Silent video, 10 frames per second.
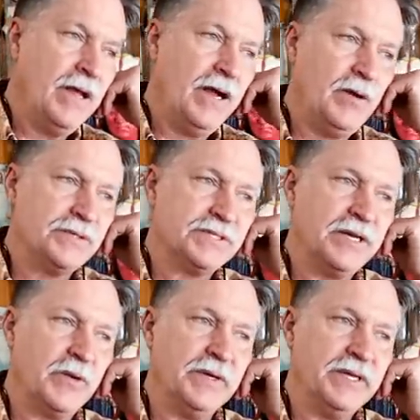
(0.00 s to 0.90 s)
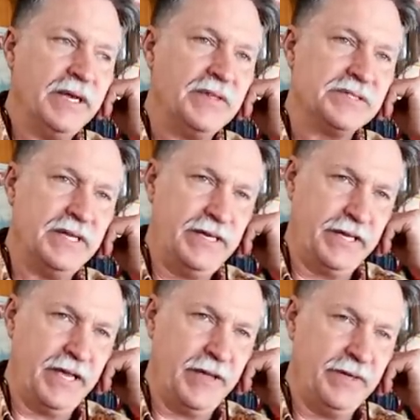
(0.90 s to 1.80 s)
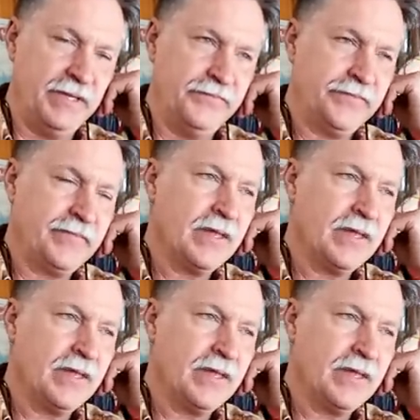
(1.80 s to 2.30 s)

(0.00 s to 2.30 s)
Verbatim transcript: I was in here one day, and this lady came in,